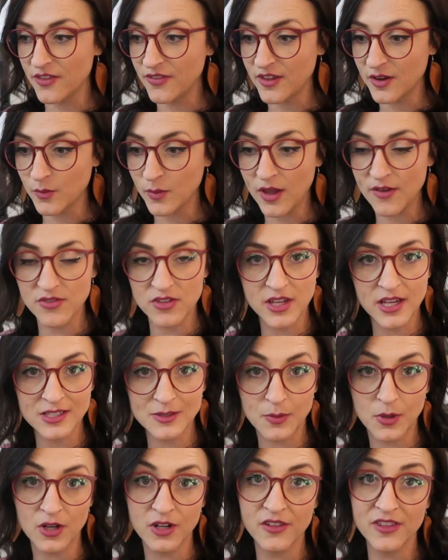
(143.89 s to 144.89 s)
And then we have the
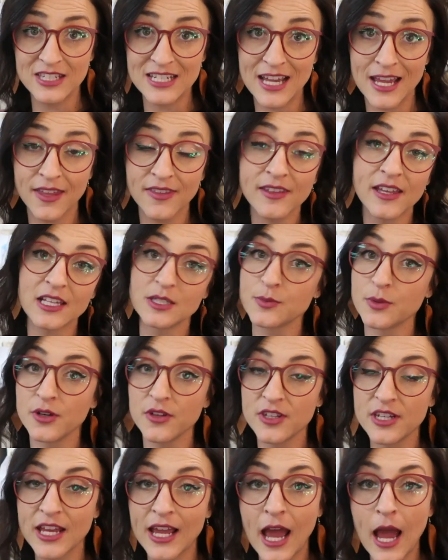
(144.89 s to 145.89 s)
last period of the day, and the last
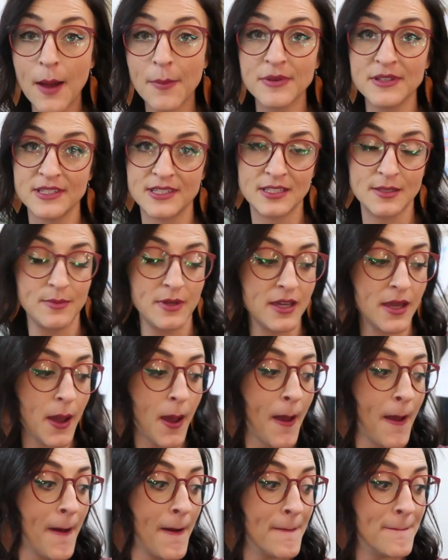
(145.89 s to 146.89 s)
period of the day happens to be